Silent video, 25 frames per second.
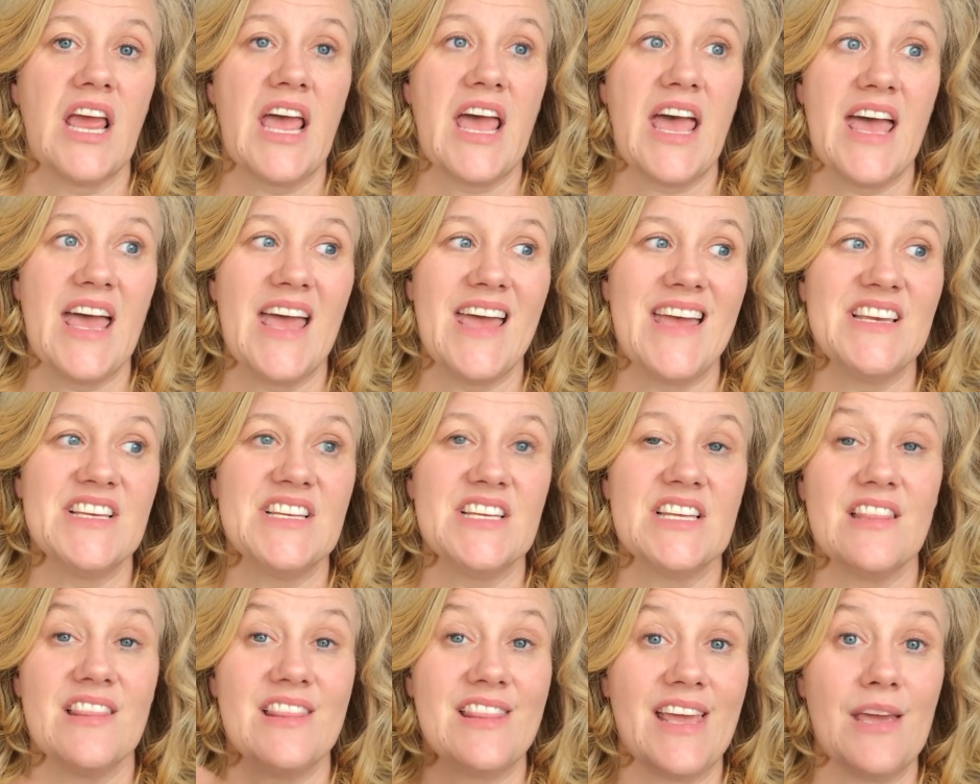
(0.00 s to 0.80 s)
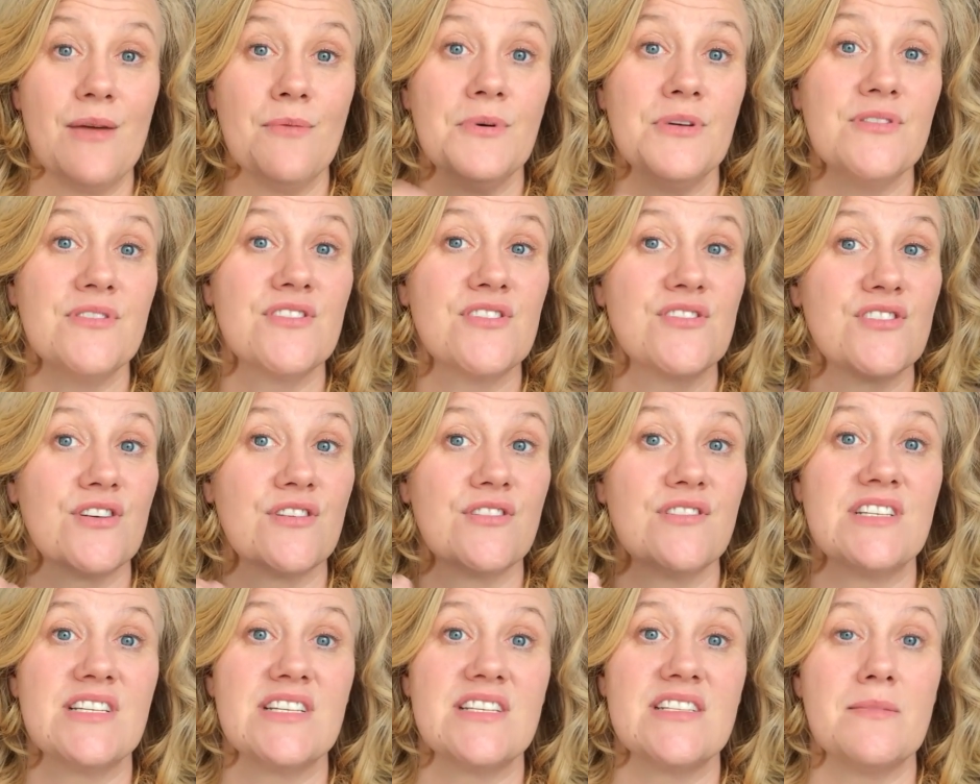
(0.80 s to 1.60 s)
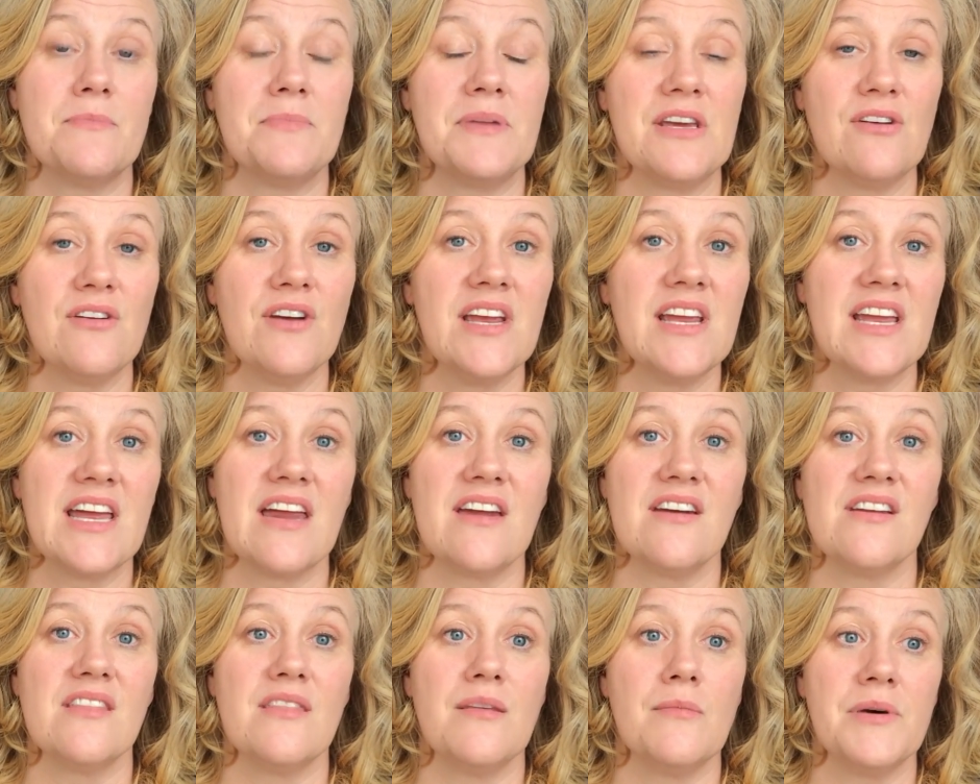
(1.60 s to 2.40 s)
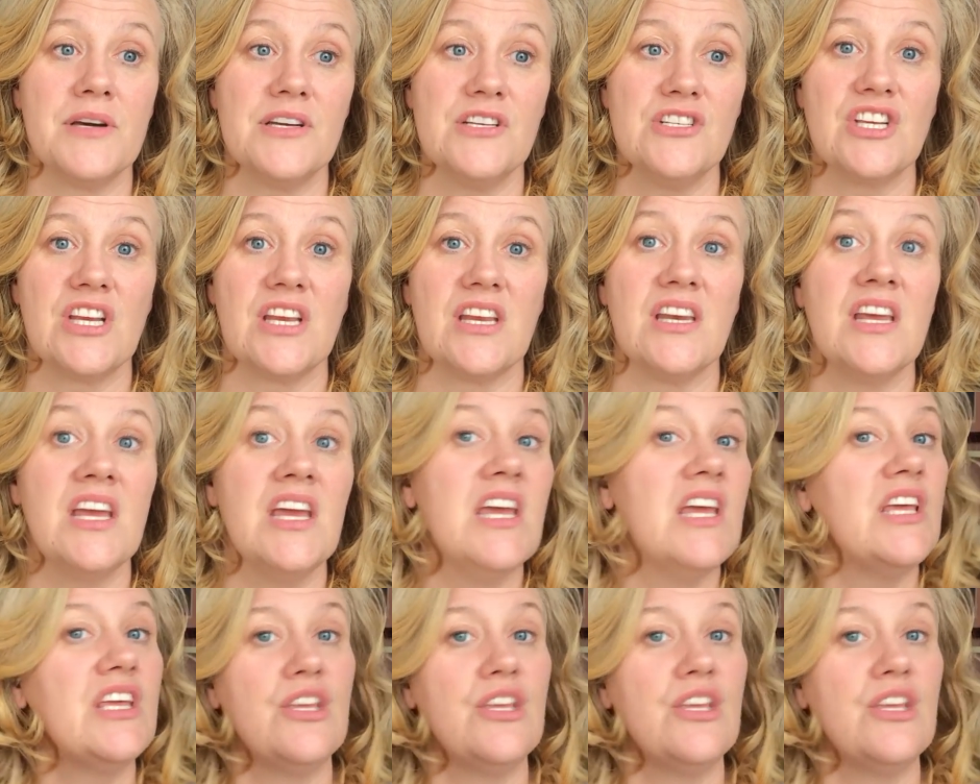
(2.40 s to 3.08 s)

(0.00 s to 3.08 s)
and they will start disappearing out of the budget.